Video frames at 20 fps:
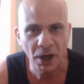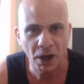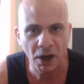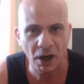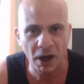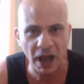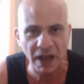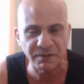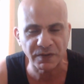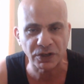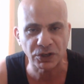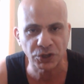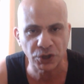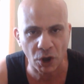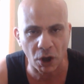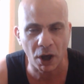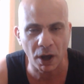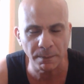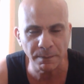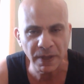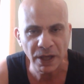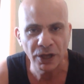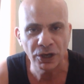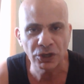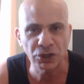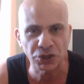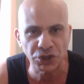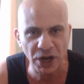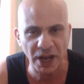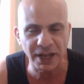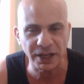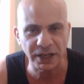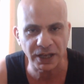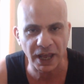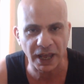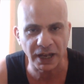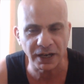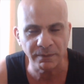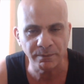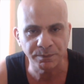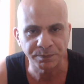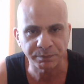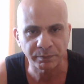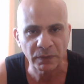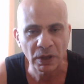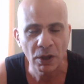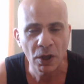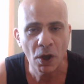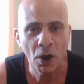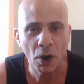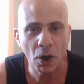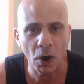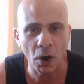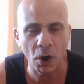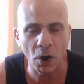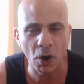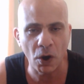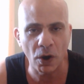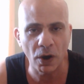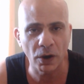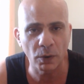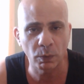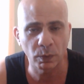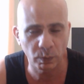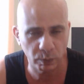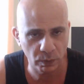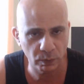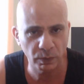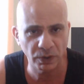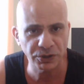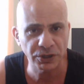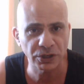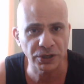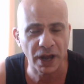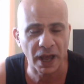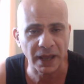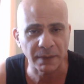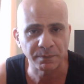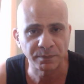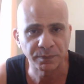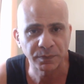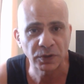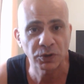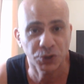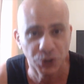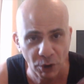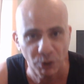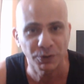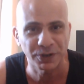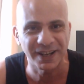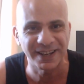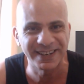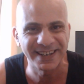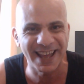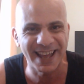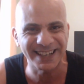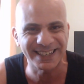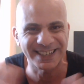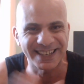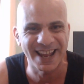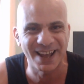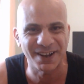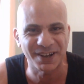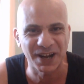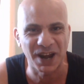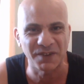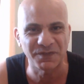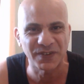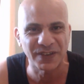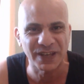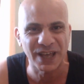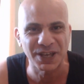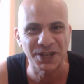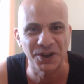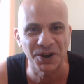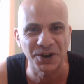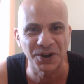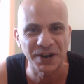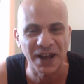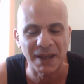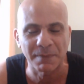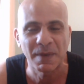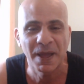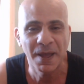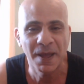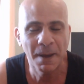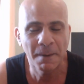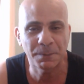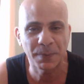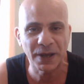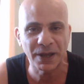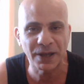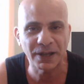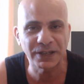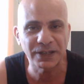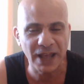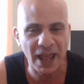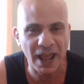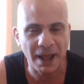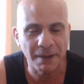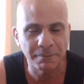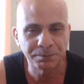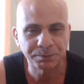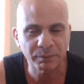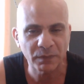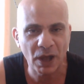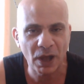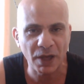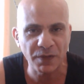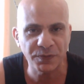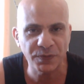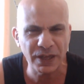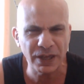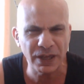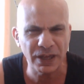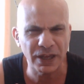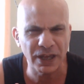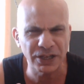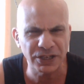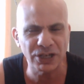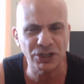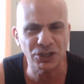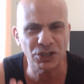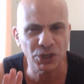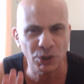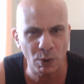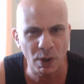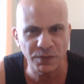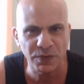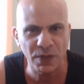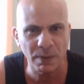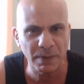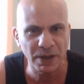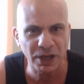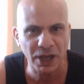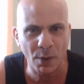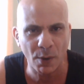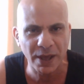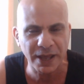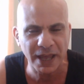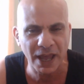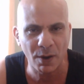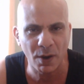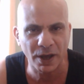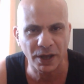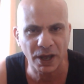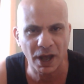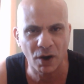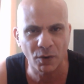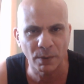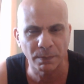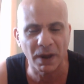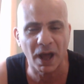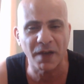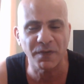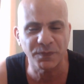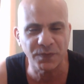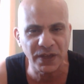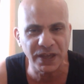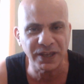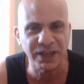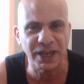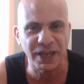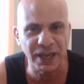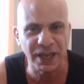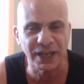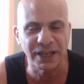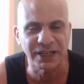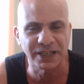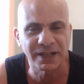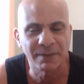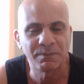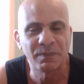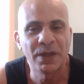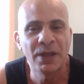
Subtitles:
Either Tom, Jenkin, or... what's his name? Jordan. Nasty. How can I forget your name? But yeah, I think, is it two of them are going out? I can't remember. I think it is